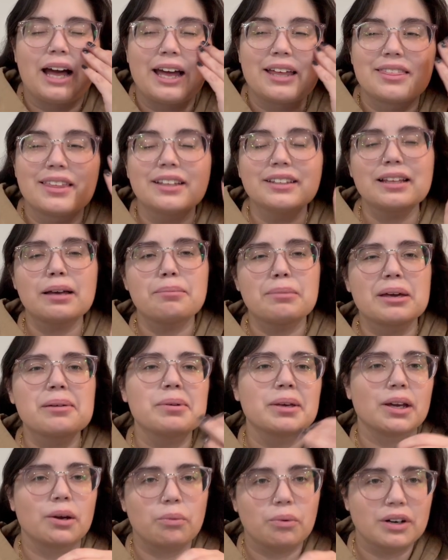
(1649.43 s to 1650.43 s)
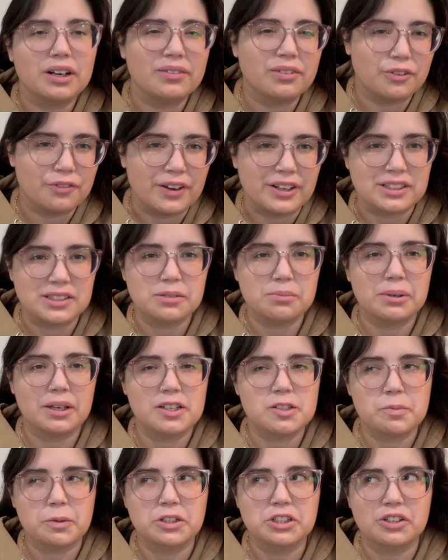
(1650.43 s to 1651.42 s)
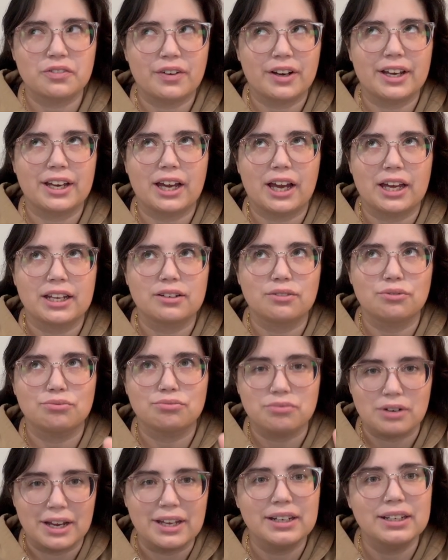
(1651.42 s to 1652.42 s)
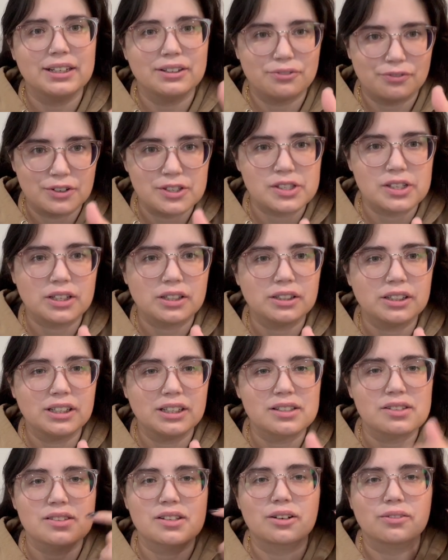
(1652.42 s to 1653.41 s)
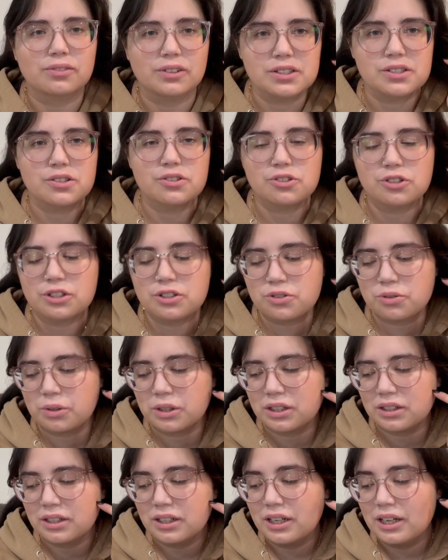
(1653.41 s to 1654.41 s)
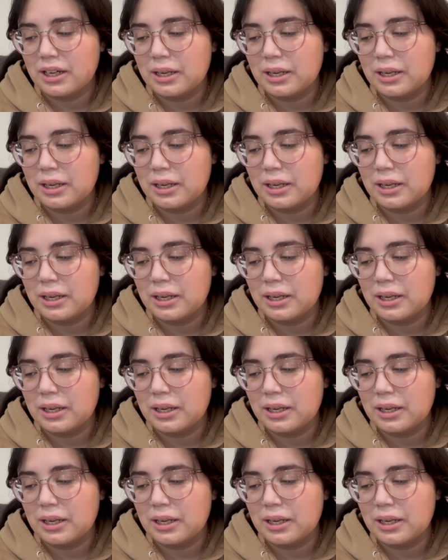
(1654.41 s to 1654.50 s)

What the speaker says: think that maybe it wouldn't have affected me as much if I had read it physically instead of listening to it,